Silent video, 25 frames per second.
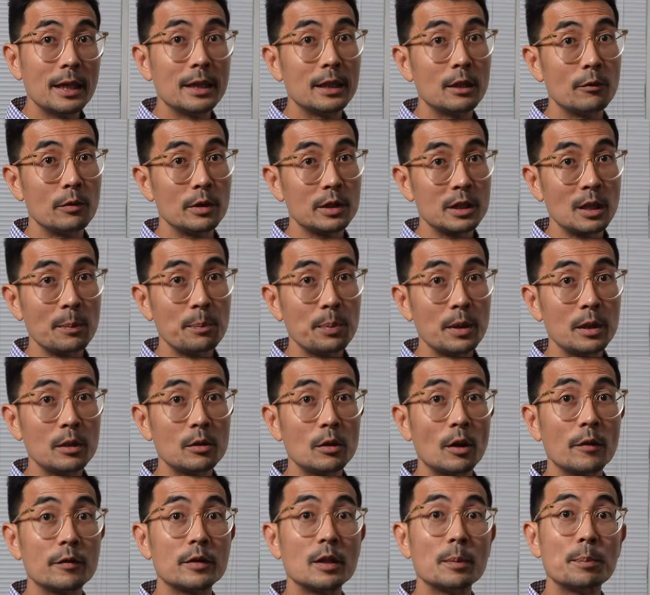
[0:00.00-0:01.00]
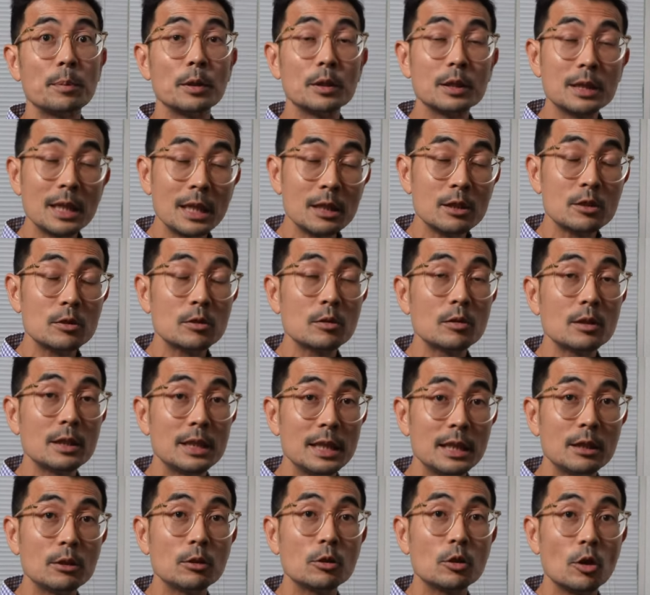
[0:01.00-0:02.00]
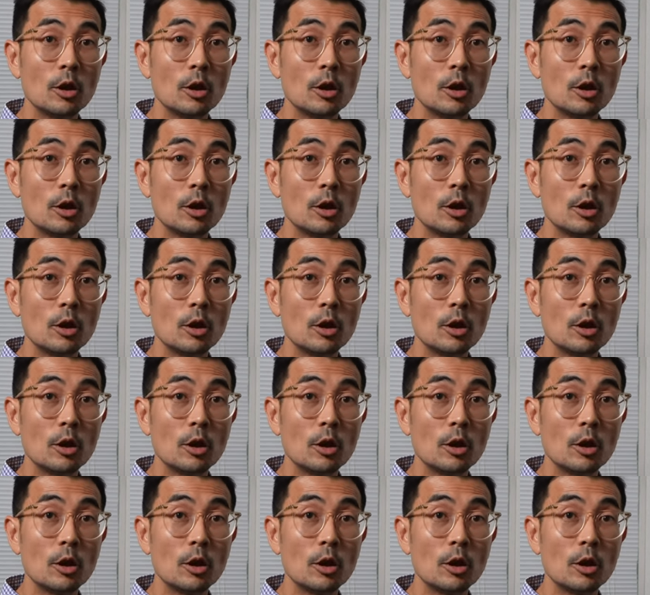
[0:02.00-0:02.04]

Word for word: the recipient of the potential legal